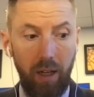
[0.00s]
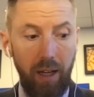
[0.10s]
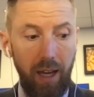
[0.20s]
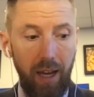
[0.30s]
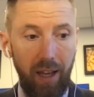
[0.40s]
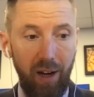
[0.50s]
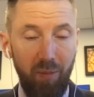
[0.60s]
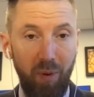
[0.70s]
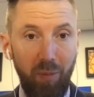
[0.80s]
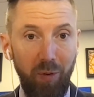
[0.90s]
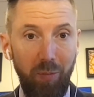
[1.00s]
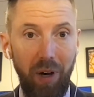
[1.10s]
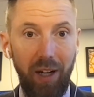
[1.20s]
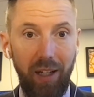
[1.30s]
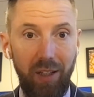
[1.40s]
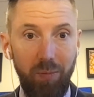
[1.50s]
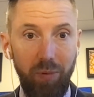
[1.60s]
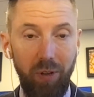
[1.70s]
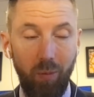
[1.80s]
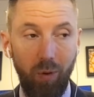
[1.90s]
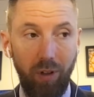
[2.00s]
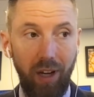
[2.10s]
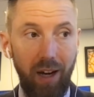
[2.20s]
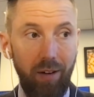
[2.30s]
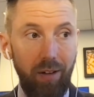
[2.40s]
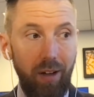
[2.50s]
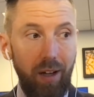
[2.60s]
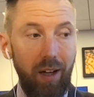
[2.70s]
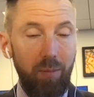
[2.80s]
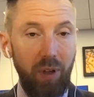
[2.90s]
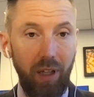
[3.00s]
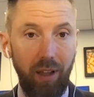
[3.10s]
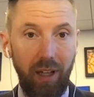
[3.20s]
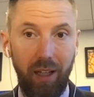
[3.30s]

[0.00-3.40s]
and I remember buying his pre-workout, being like,